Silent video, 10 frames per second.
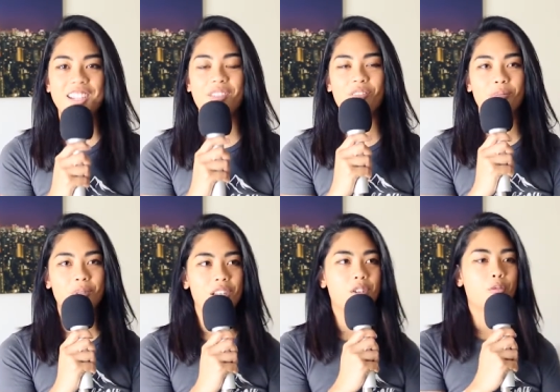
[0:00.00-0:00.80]
step for
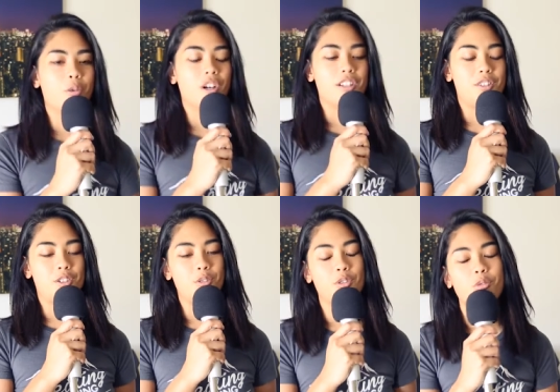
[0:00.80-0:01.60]
me was
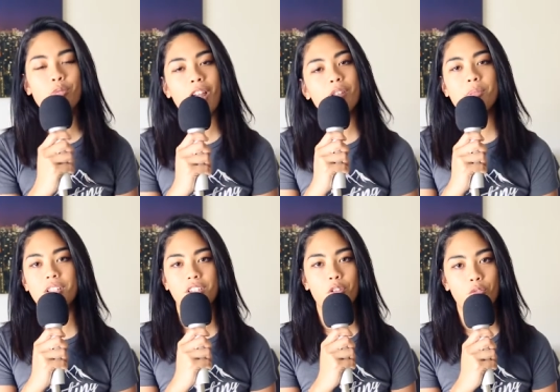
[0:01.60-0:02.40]
to surround
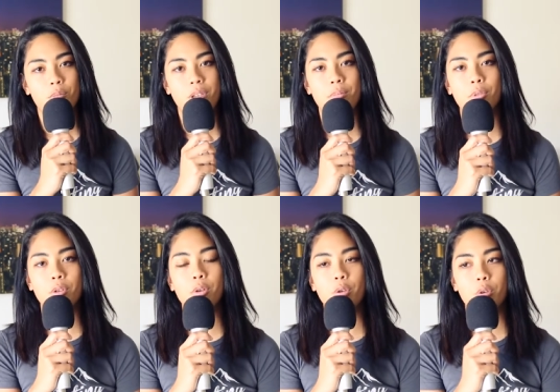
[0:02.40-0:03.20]
myself with
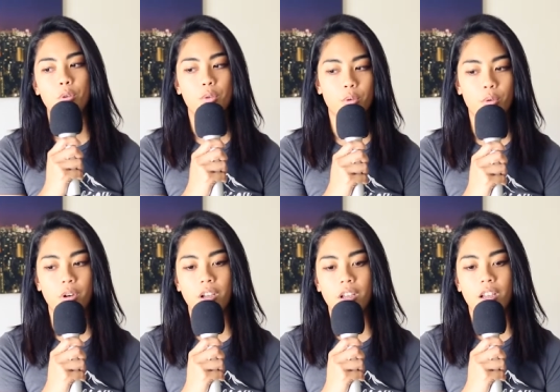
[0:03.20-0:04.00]
people
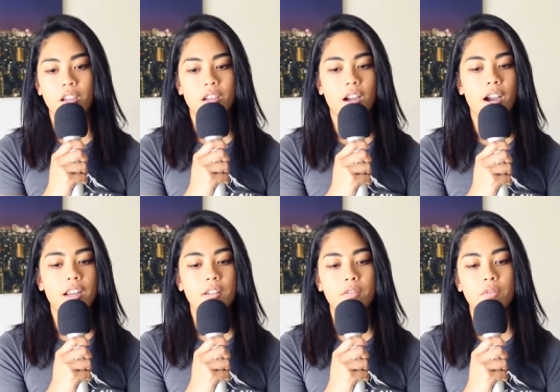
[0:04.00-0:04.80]
who
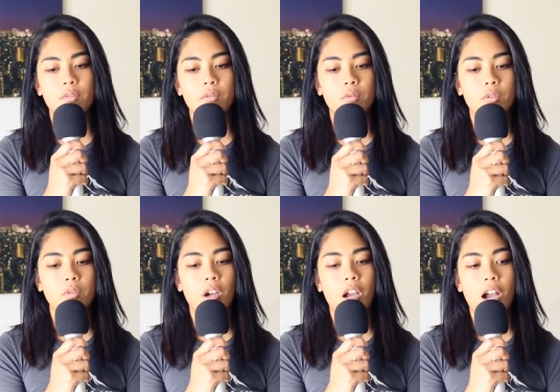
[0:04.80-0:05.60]
kind of,
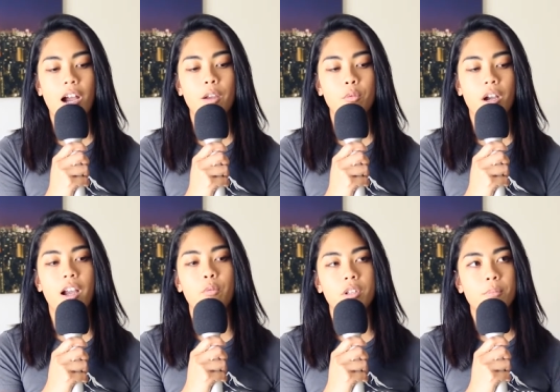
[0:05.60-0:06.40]

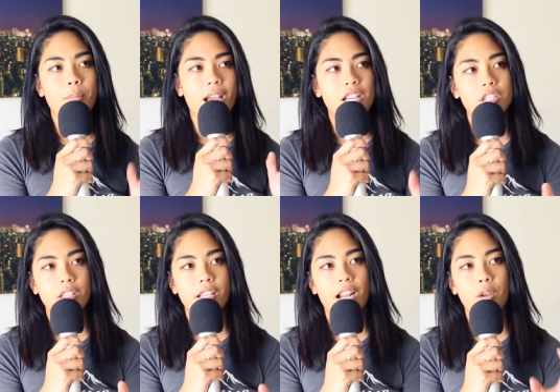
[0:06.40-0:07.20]
I would
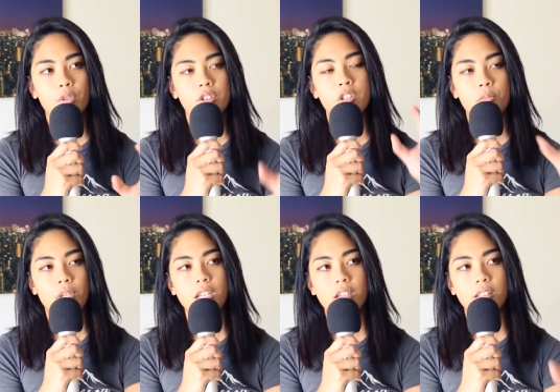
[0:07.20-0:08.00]
imagine that I would
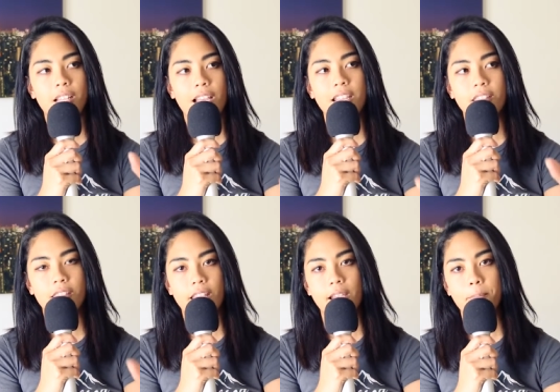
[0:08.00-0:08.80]
speak like
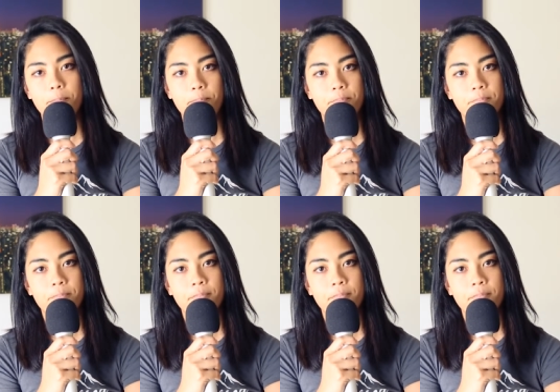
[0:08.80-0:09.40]
them